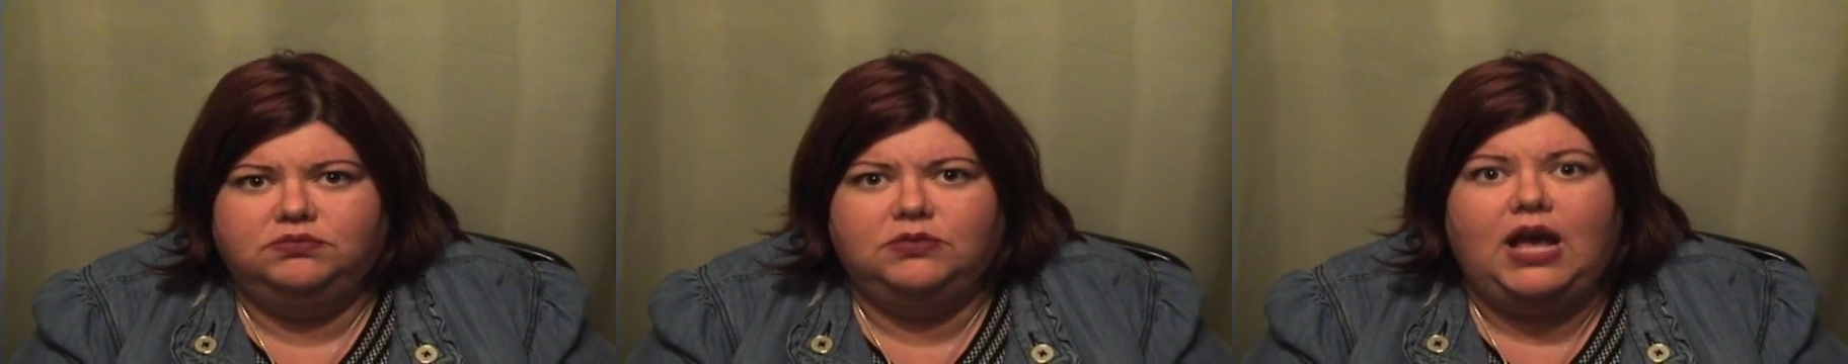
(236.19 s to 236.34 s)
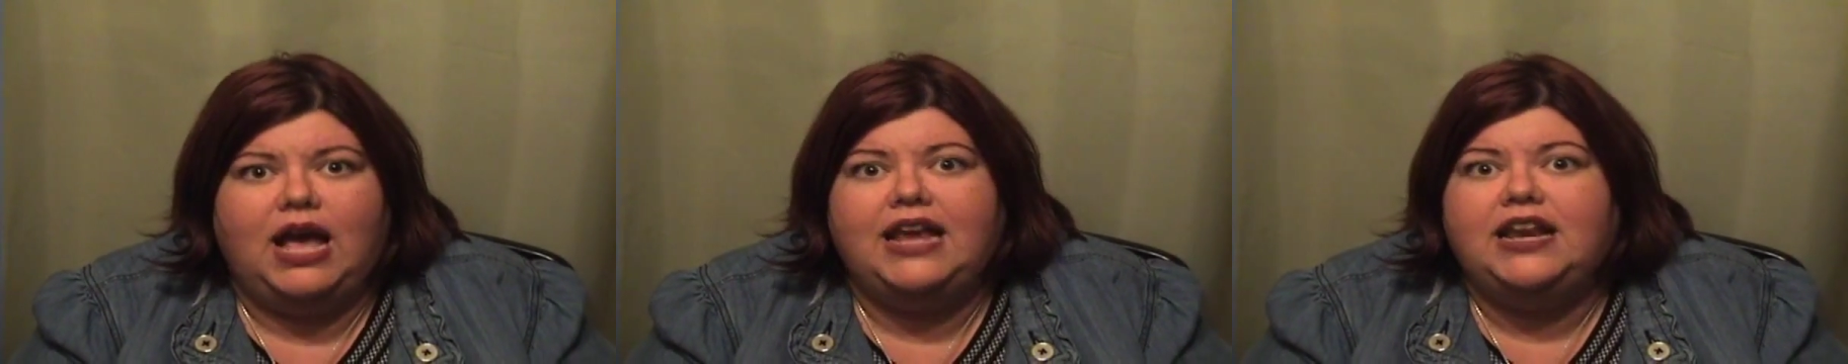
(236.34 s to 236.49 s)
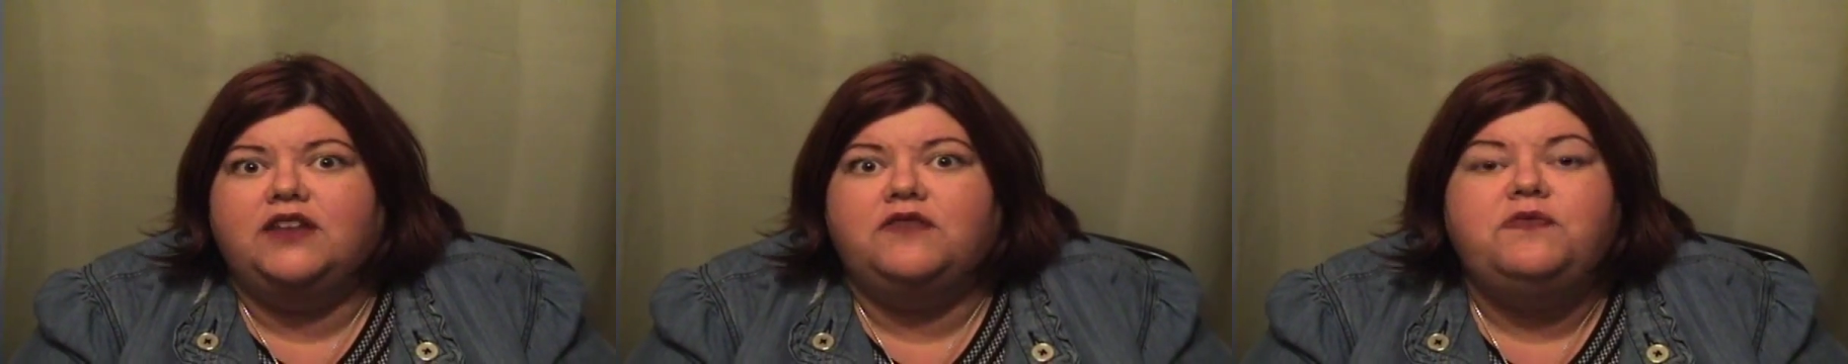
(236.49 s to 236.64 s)

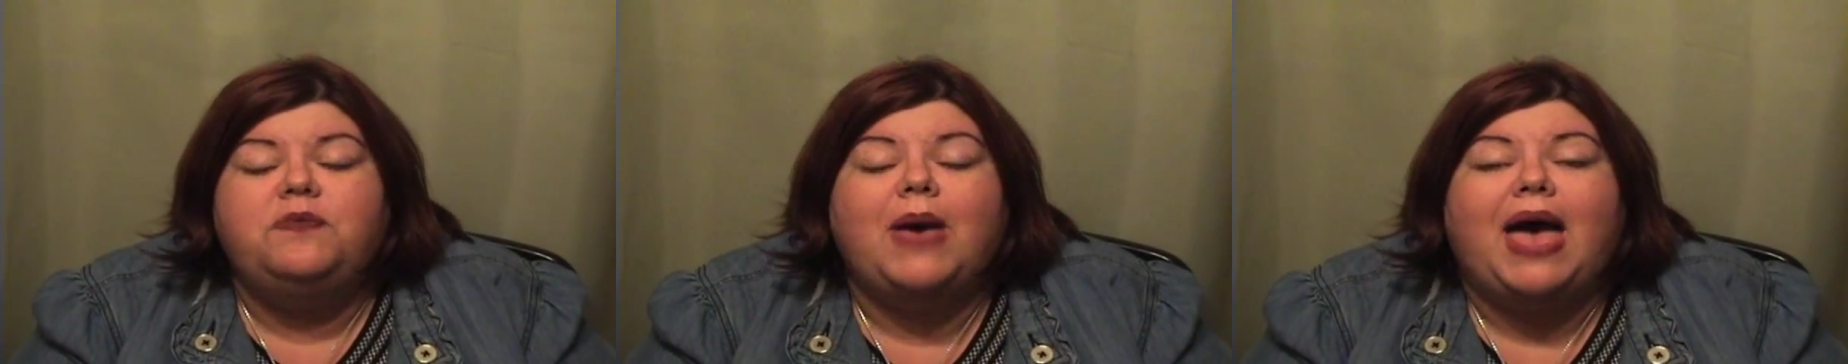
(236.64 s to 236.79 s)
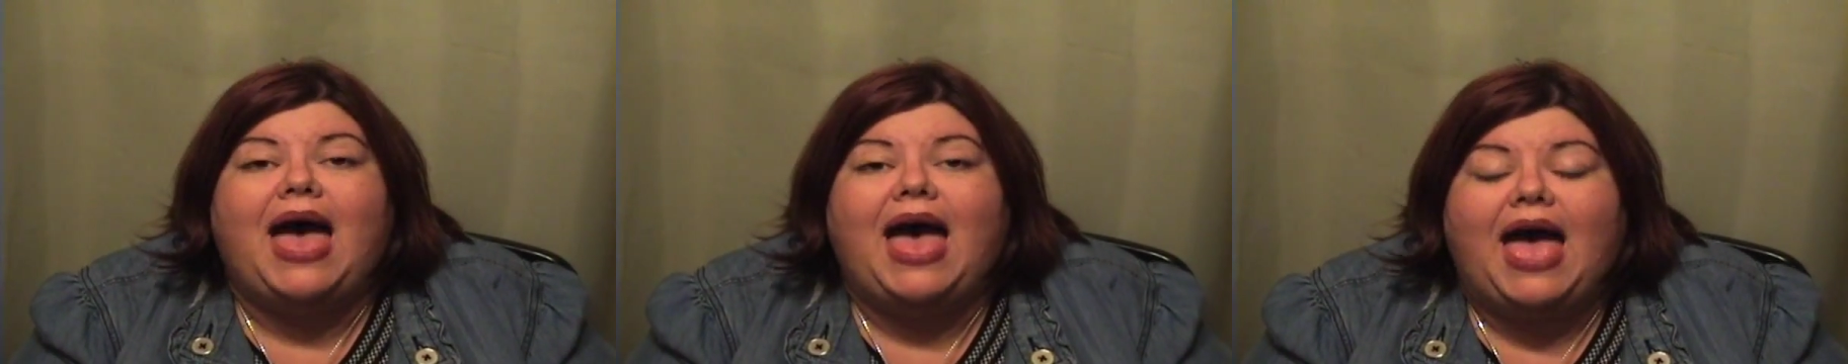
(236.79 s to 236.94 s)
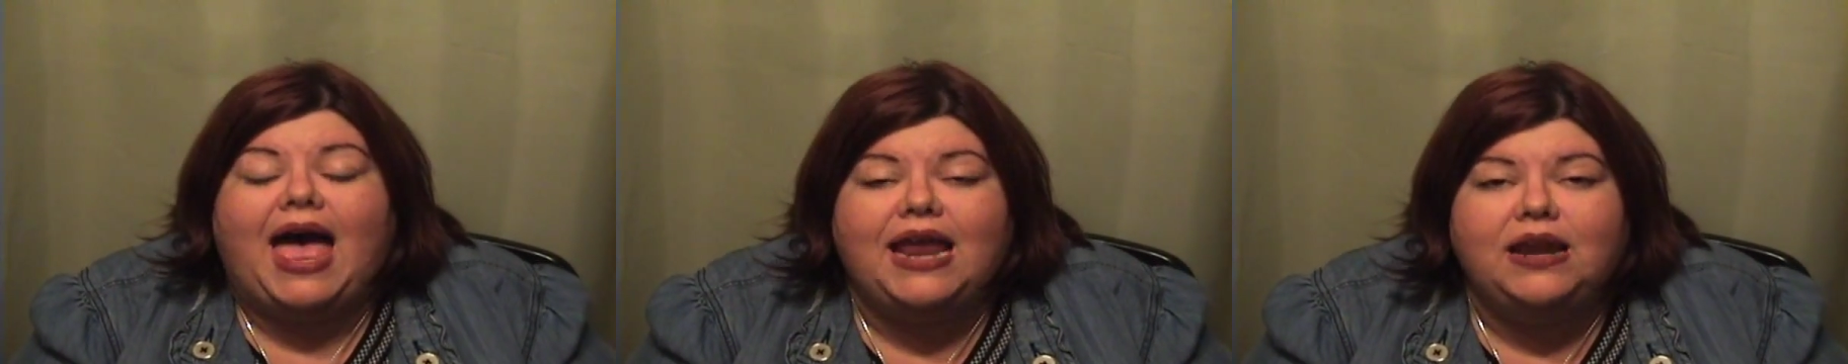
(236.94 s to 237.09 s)
kind of
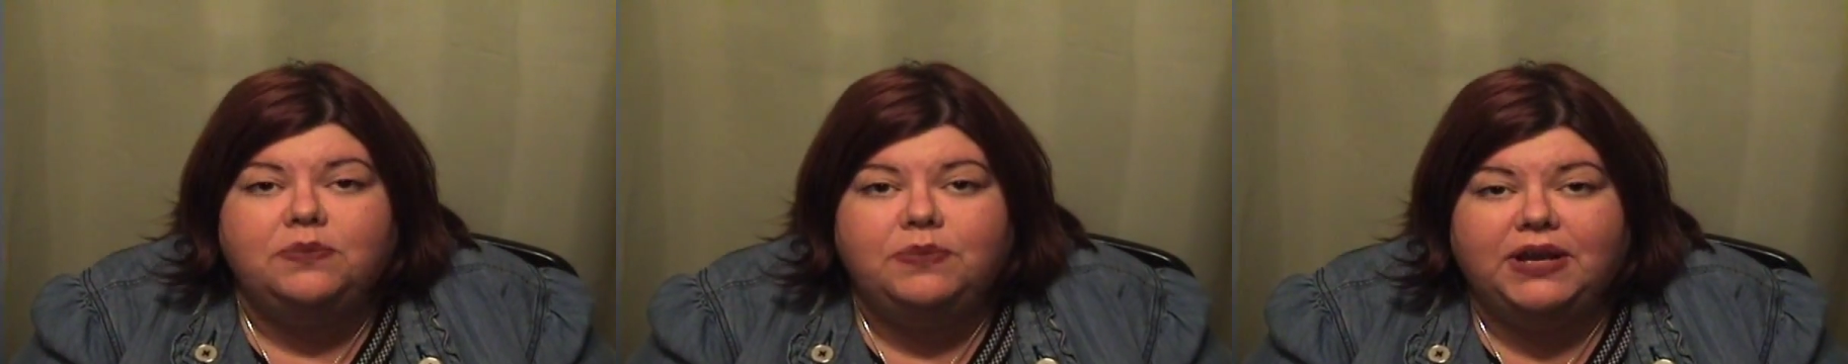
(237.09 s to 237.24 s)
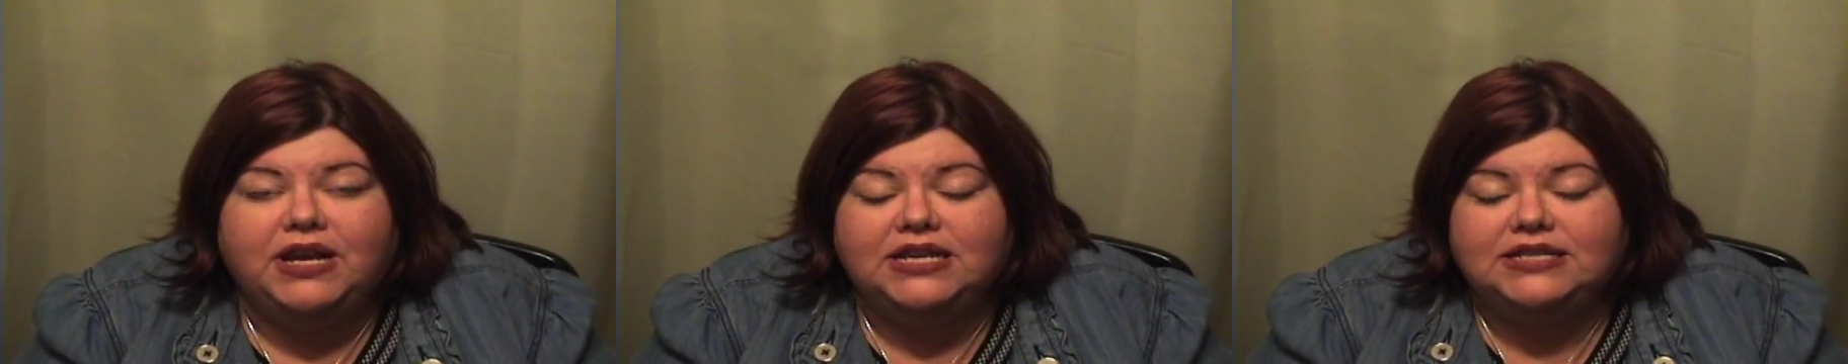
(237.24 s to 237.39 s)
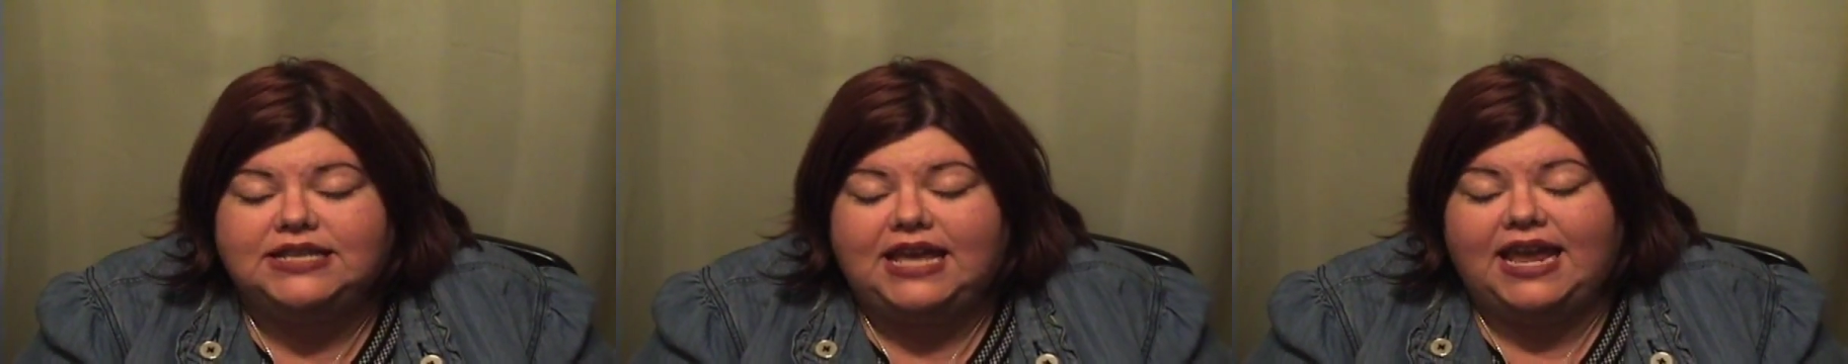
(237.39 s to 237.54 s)
bad
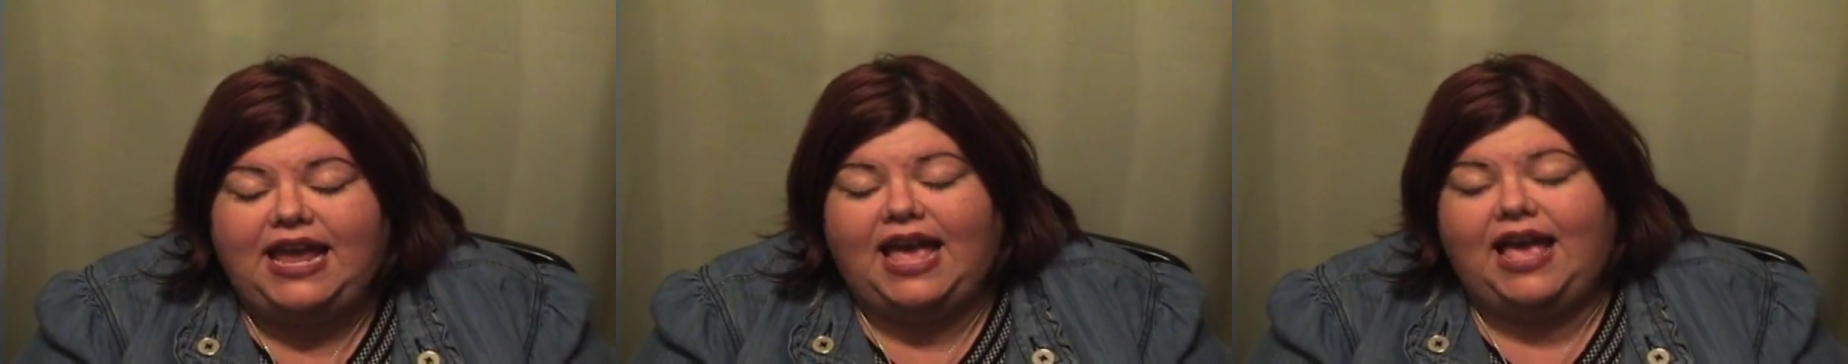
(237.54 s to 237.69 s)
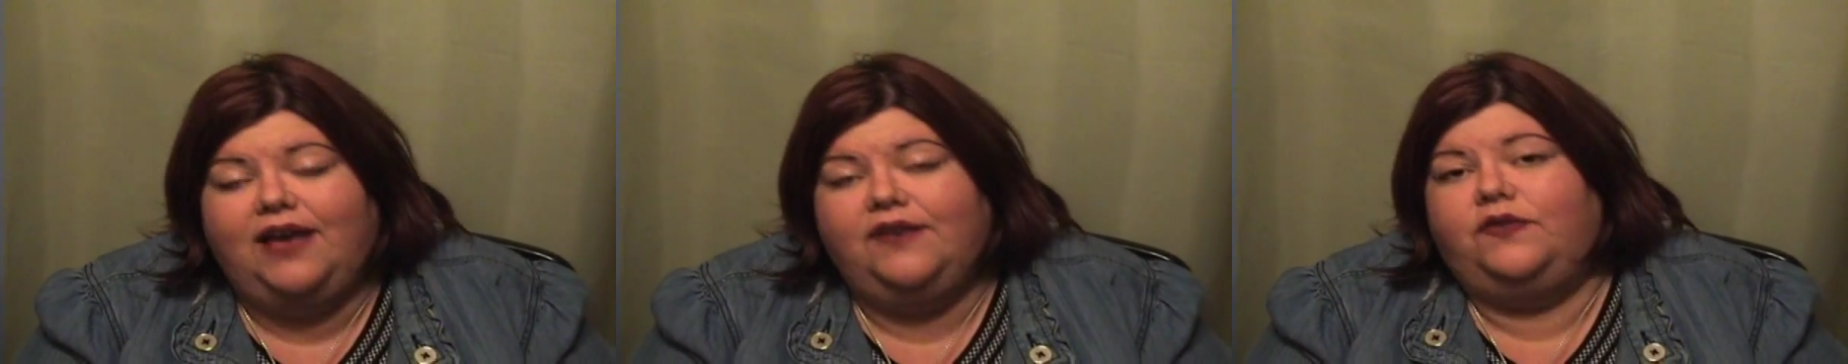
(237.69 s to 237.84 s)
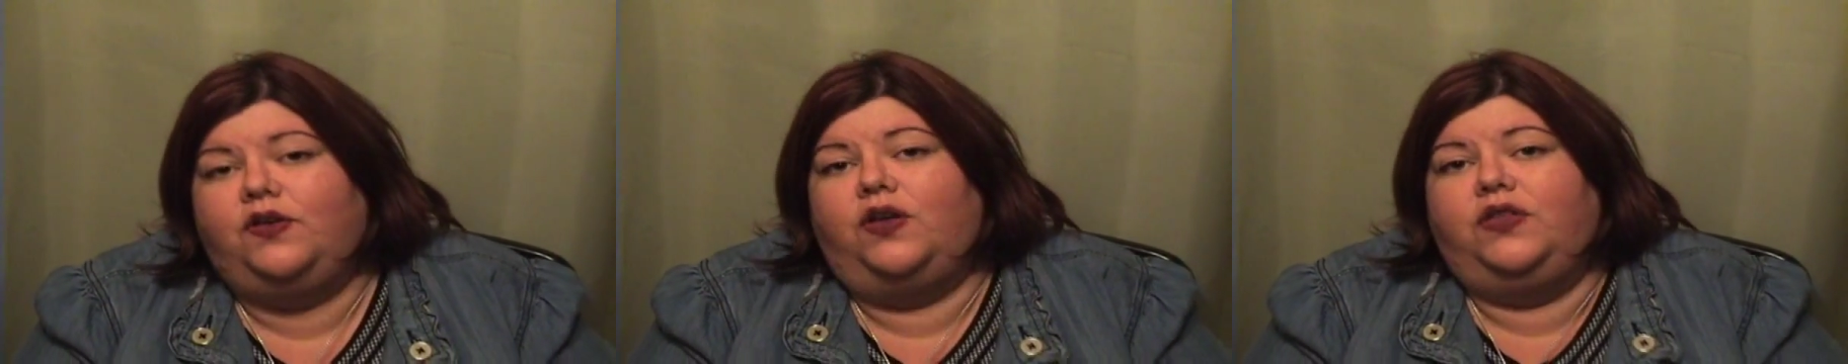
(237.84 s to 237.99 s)
because I
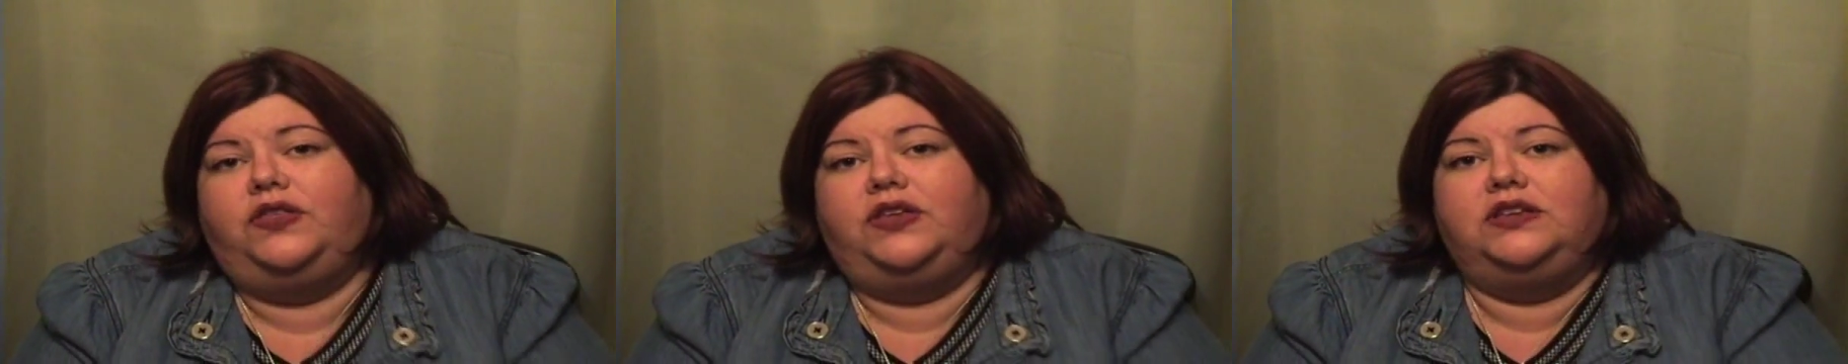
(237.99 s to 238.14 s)
have all